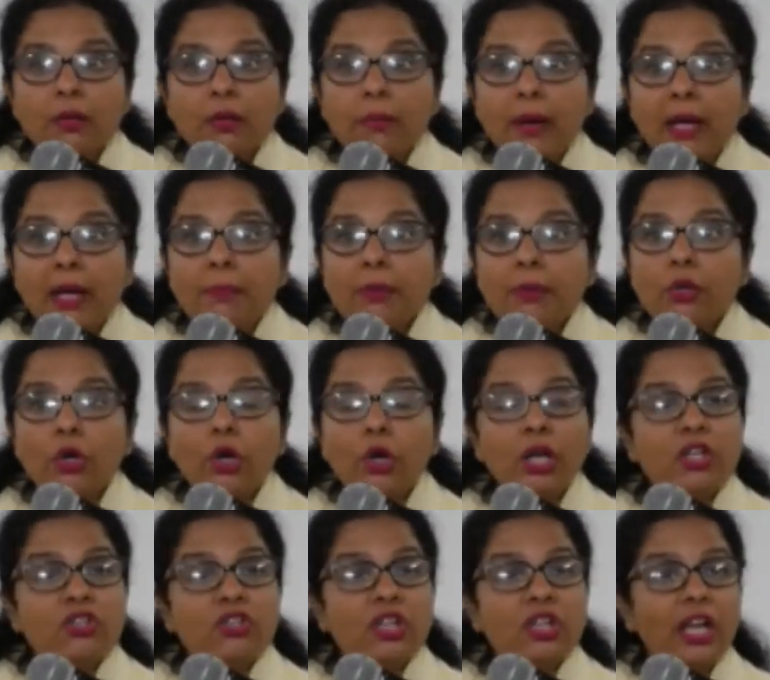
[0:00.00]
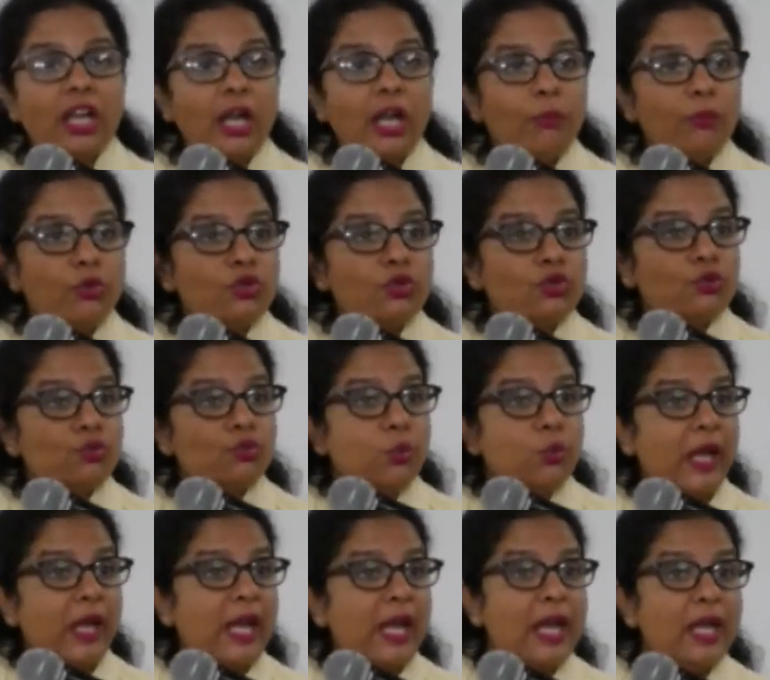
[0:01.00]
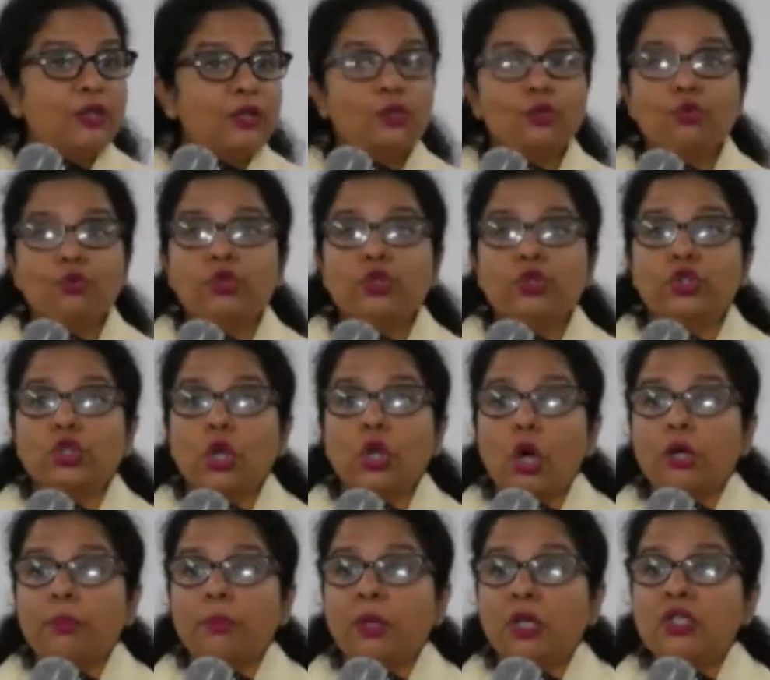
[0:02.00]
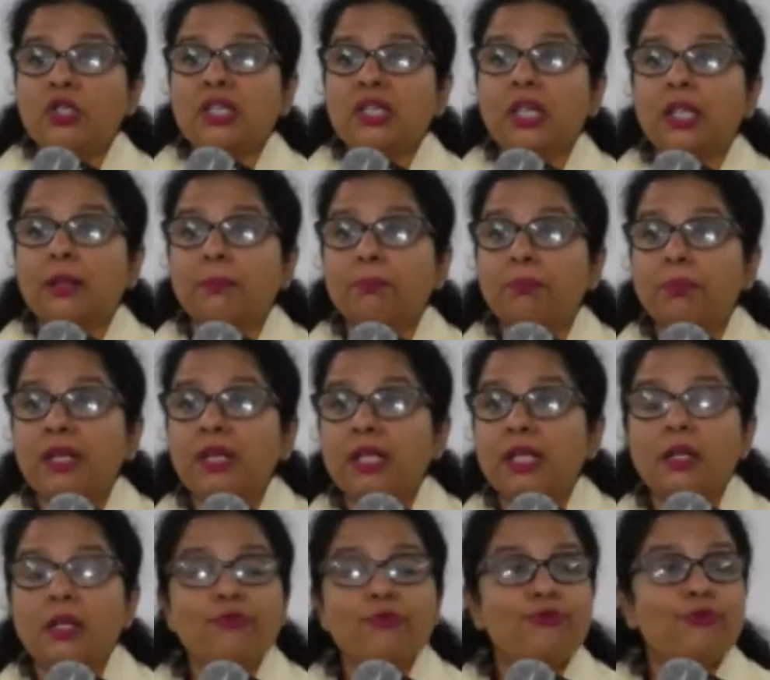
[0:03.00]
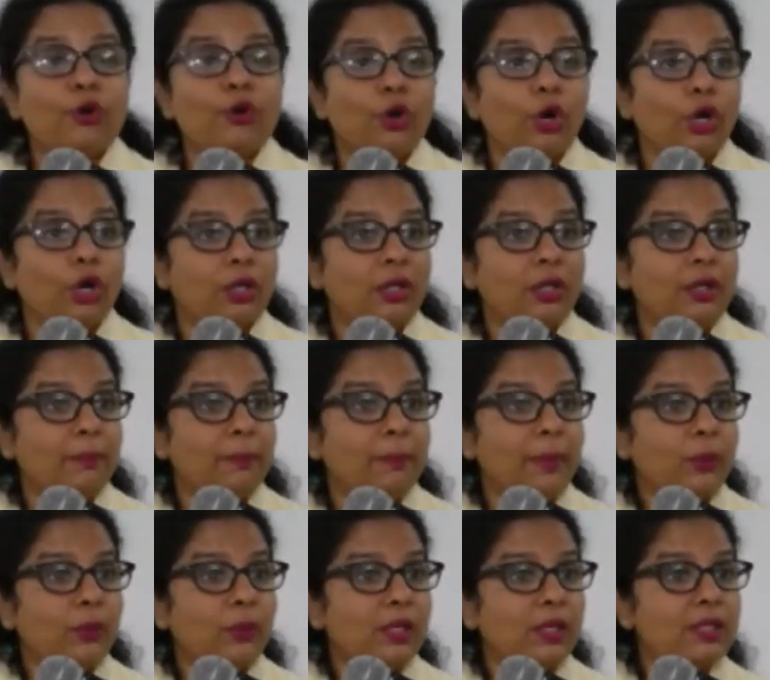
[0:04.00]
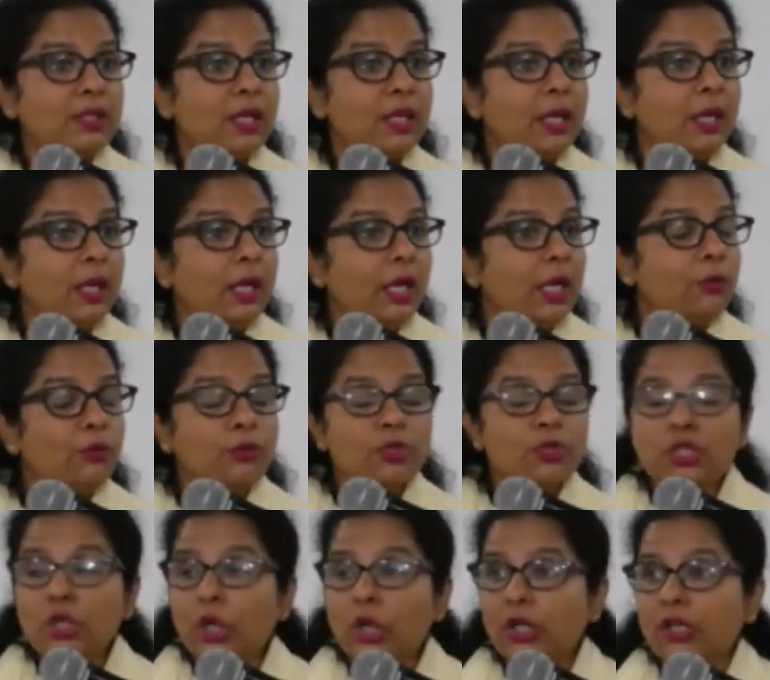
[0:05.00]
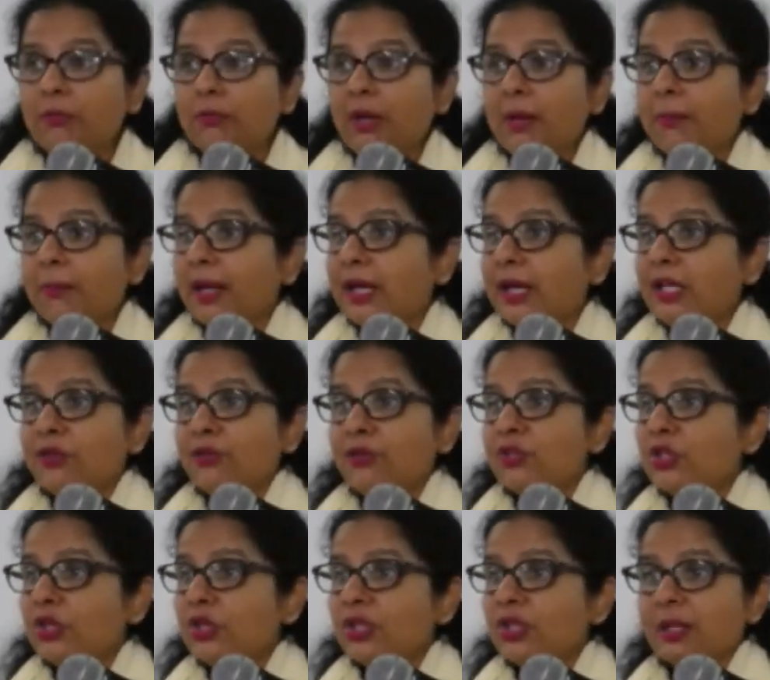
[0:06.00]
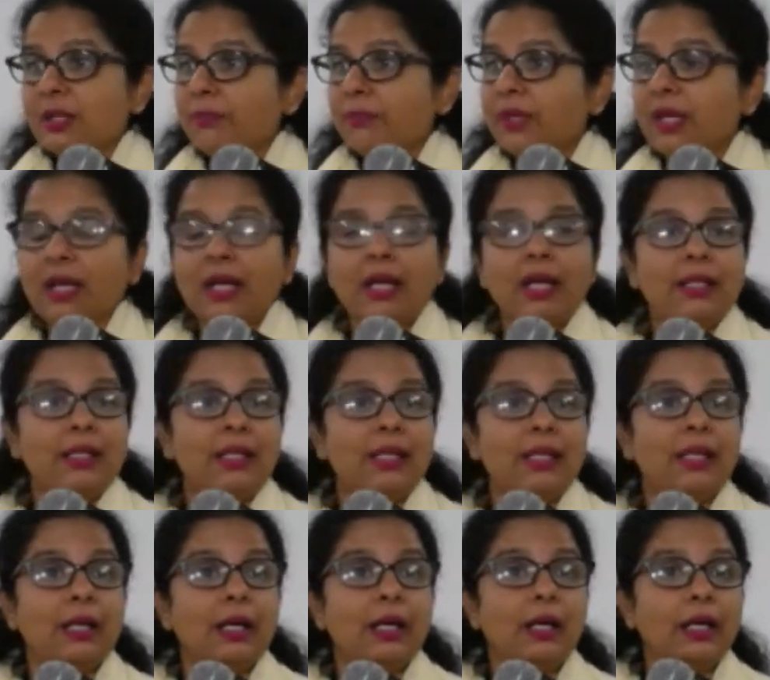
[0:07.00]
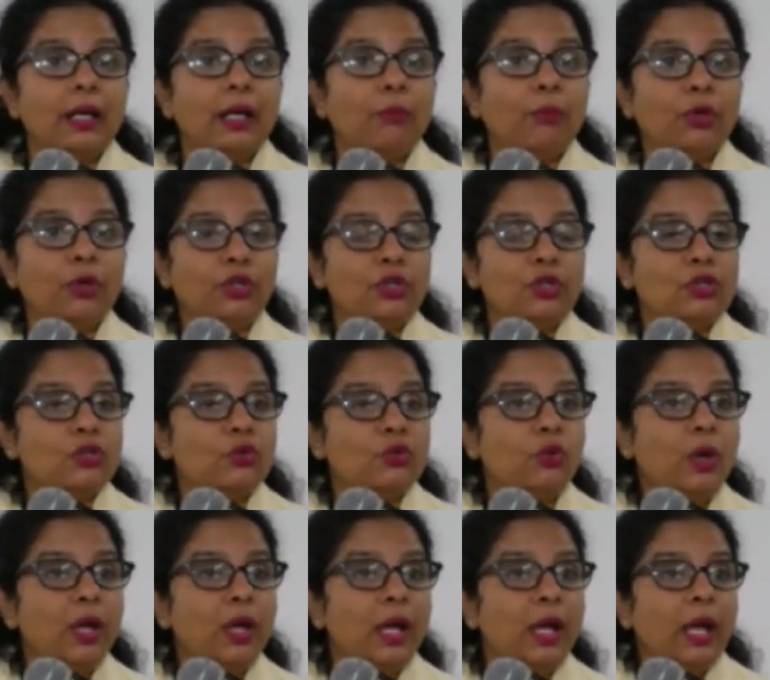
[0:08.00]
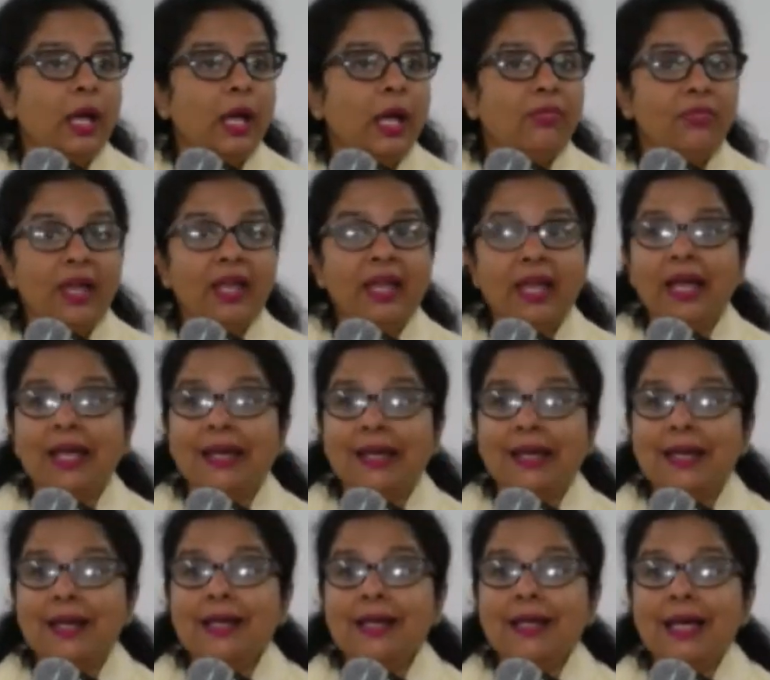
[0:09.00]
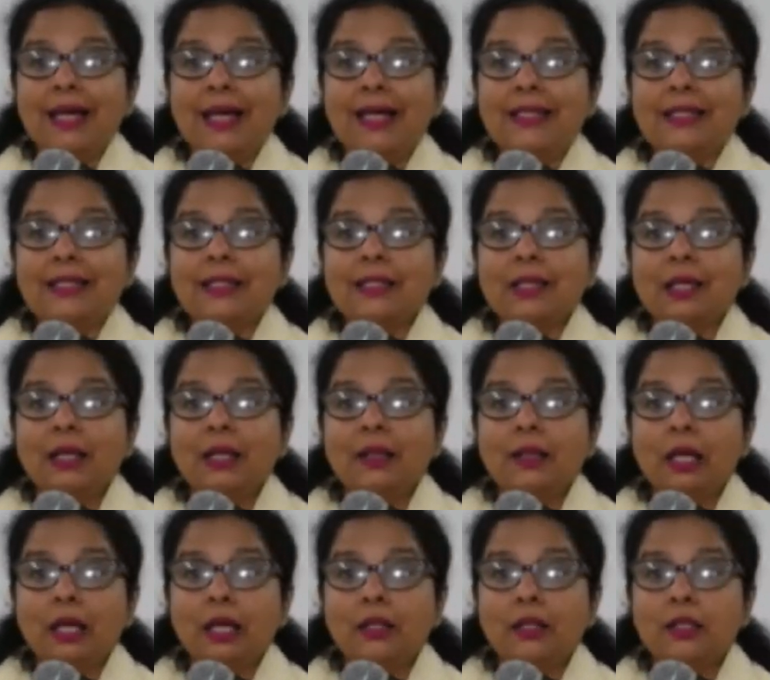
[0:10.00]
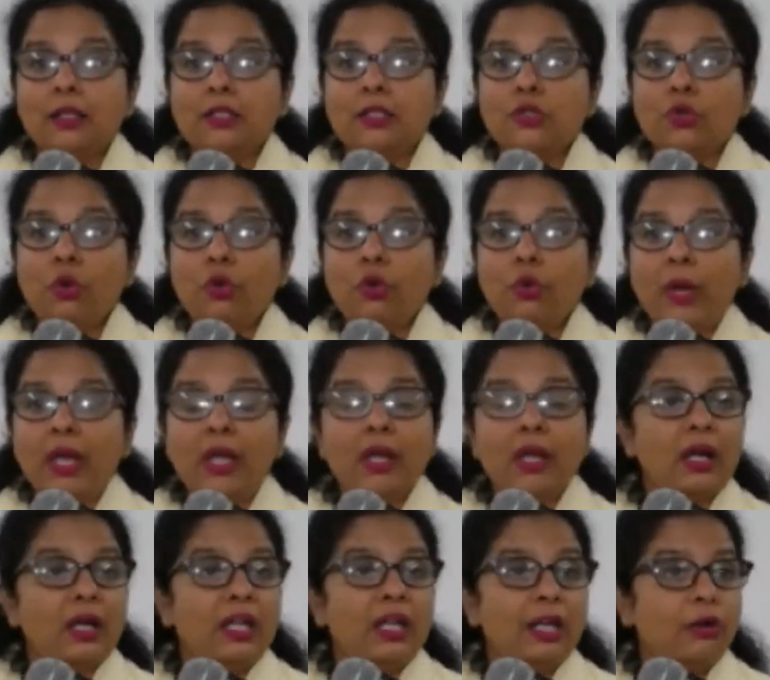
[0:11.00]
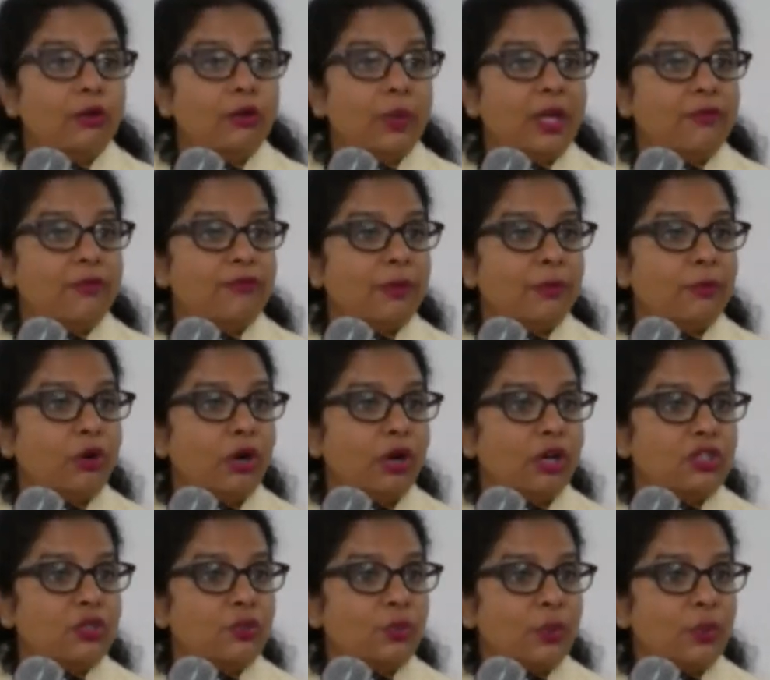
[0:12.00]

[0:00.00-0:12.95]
Bible college. And I was way too shocked because I had completely forgotten about it. It was not in my mind, it was not something I, had, I wanted to do. And then I realized that it's no way running away from God's